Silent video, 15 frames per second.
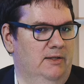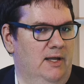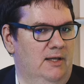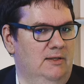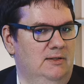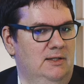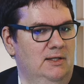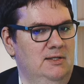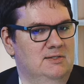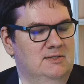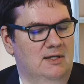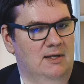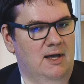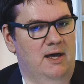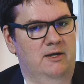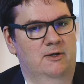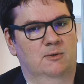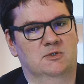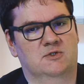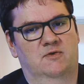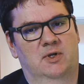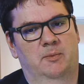then these
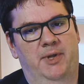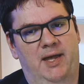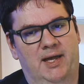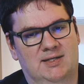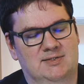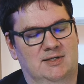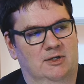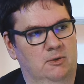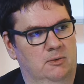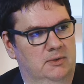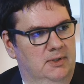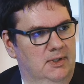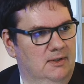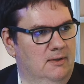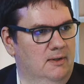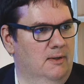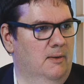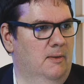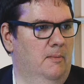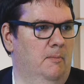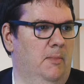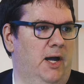scenarios will be executed
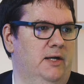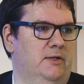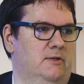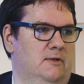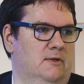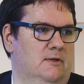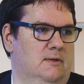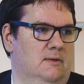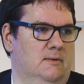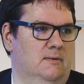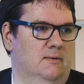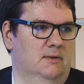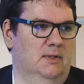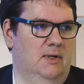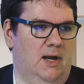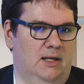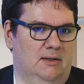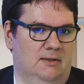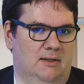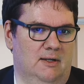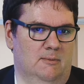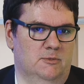by the red
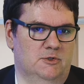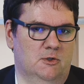team.